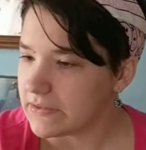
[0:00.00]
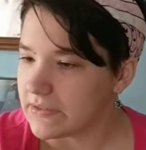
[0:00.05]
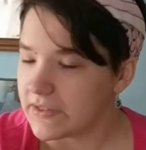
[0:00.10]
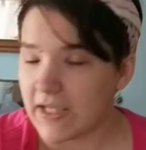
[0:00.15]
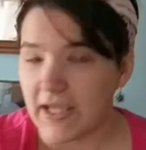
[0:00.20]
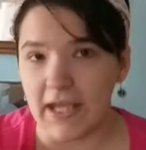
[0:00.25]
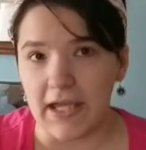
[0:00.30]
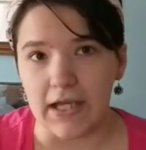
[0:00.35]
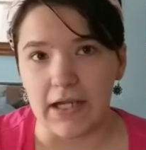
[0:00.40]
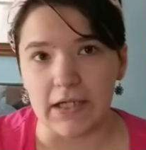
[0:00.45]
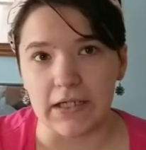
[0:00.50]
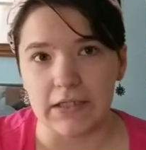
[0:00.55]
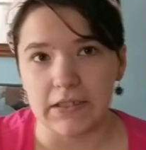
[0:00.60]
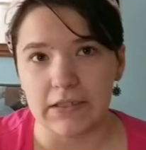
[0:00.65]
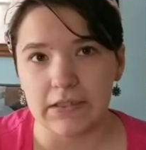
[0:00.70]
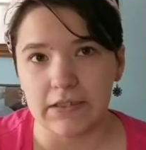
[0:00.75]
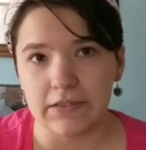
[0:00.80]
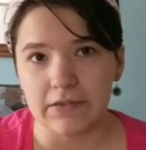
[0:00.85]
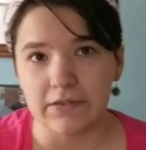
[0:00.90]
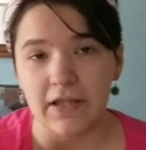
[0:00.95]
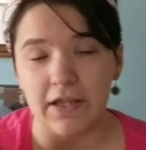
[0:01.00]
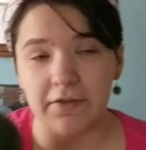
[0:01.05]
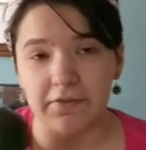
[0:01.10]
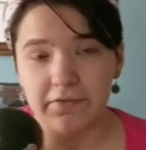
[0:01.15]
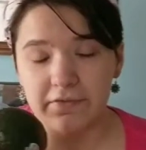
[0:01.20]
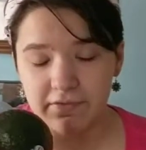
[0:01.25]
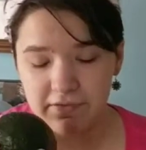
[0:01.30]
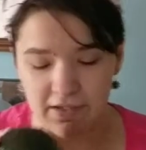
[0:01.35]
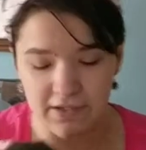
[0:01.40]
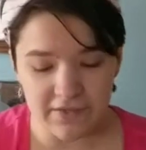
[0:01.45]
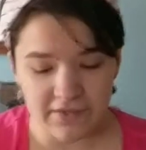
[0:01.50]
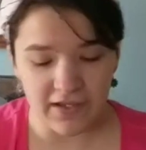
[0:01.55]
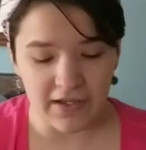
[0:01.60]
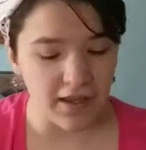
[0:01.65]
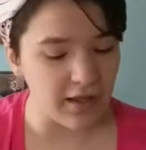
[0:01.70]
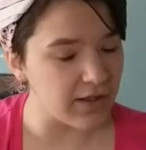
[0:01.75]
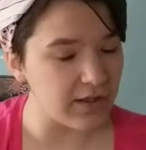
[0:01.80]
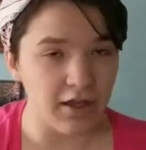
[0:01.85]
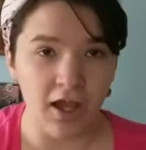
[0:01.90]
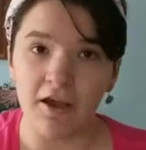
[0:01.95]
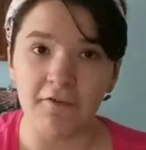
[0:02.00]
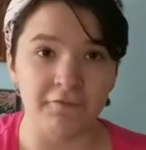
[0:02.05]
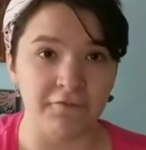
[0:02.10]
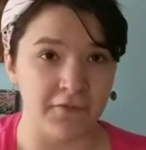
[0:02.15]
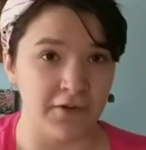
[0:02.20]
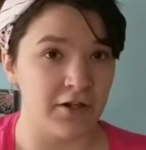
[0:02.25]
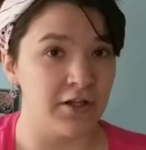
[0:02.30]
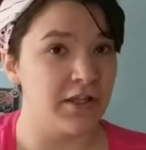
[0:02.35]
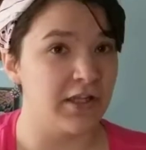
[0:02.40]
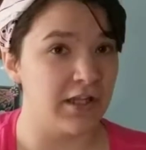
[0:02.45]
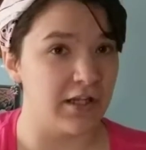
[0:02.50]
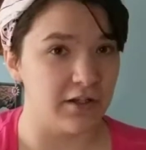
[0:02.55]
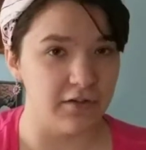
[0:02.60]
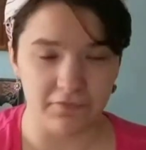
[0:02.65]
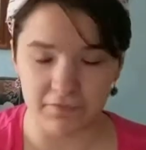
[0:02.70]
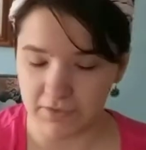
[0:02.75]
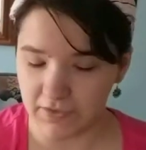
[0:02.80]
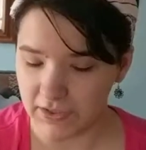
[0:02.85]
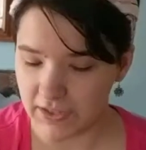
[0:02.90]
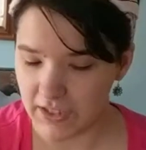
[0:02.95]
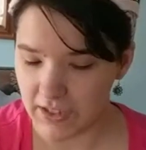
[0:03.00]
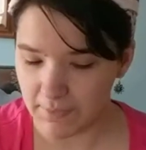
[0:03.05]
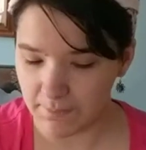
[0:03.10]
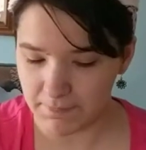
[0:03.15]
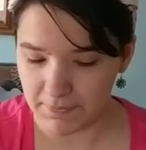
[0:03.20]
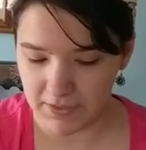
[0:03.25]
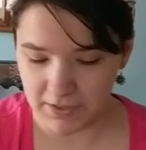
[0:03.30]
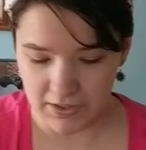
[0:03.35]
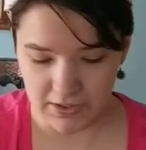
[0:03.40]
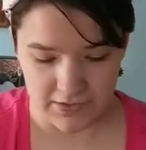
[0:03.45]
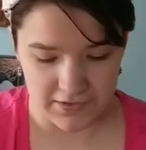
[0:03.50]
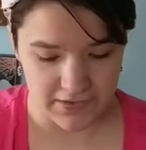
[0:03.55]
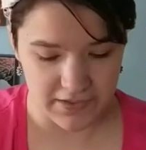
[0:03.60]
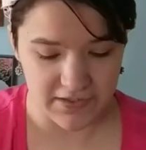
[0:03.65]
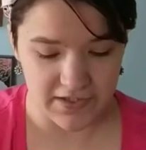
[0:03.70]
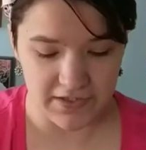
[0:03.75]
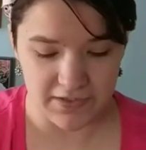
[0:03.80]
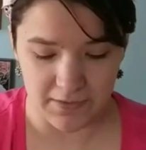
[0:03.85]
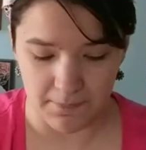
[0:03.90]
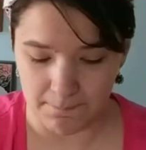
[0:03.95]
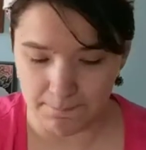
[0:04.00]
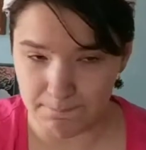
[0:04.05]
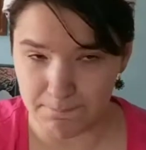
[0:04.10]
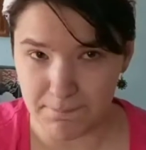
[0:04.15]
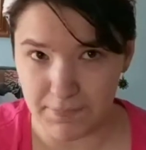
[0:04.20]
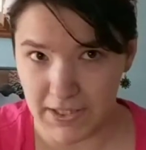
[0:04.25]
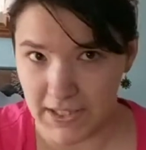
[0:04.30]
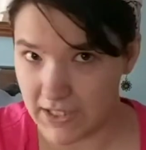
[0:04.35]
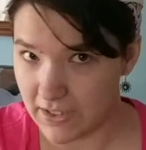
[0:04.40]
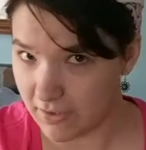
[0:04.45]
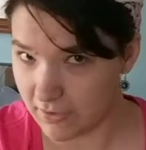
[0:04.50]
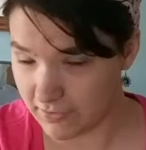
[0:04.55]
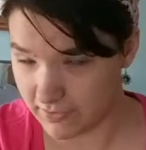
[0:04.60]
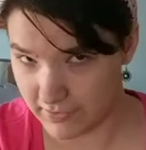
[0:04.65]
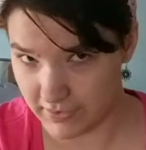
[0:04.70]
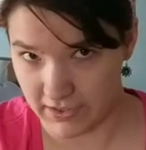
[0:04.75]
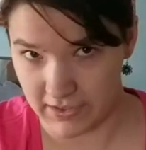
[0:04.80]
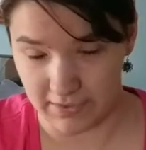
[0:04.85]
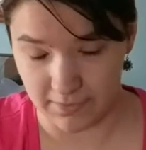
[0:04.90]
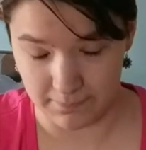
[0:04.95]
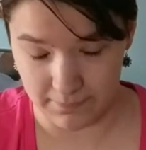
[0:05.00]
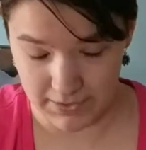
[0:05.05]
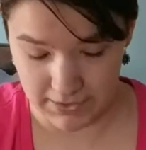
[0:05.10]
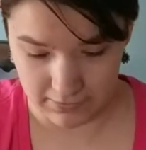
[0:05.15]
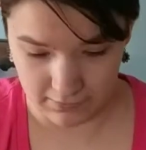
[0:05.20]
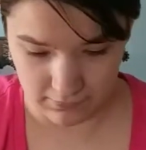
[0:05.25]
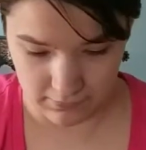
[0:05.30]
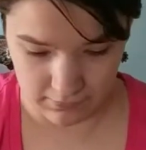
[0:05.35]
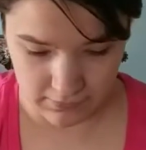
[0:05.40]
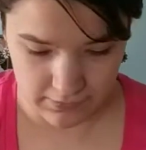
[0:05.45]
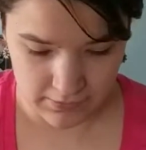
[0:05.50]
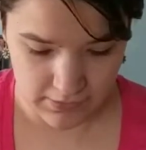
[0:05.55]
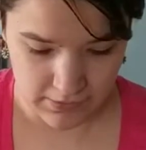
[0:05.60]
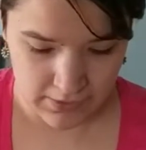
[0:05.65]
yeah. Now, this I gotta cut very carefully because this has a pit on in the middle.